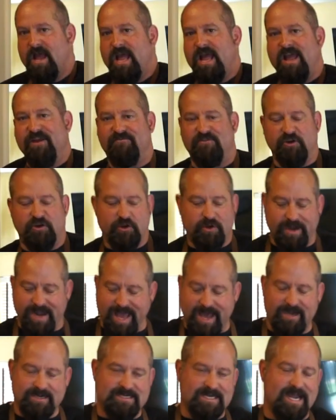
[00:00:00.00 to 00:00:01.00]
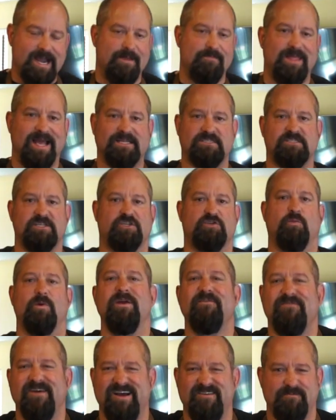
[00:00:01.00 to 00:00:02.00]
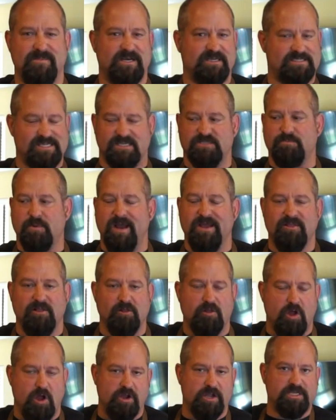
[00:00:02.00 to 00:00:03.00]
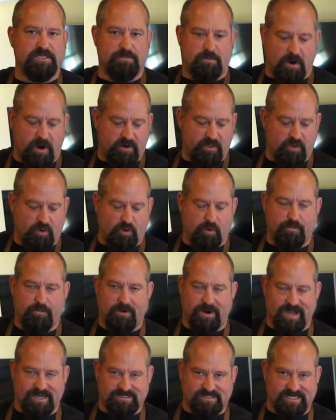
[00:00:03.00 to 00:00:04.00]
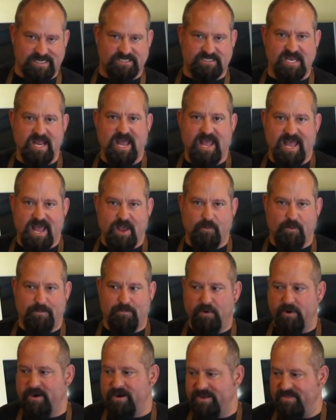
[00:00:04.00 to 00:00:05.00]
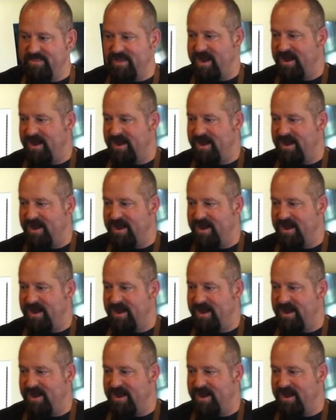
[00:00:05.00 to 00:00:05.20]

If you do it ahead of time, that's the 25 minutes. That's probably the longest part of the whole process, and we put it in the